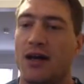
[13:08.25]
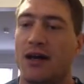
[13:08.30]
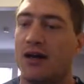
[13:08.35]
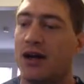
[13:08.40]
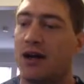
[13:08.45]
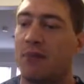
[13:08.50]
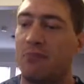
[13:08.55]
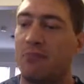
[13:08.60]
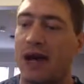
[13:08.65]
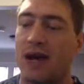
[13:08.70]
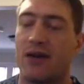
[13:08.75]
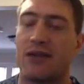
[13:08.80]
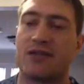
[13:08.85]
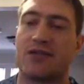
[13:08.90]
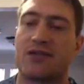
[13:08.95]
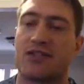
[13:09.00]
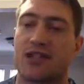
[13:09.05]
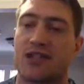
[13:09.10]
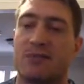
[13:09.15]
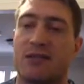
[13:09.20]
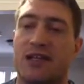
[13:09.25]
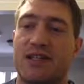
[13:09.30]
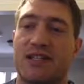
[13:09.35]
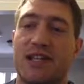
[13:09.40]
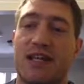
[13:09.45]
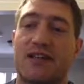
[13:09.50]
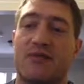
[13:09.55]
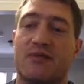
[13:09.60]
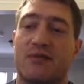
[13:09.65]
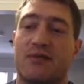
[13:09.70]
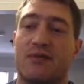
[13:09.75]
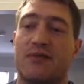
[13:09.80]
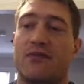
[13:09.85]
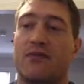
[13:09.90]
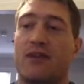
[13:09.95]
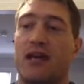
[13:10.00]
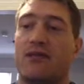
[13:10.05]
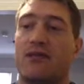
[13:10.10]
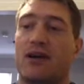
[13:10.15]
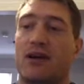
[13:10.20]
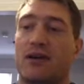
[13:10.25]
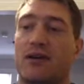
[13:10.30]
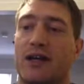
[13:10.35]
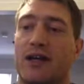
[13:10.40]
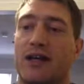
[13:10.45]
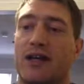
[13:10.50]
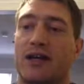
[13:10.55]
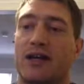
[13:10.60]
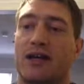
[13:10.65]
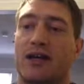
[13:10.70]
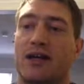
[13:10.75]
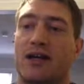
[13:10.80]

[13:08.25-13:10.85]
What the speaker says: All right, balance just means they've already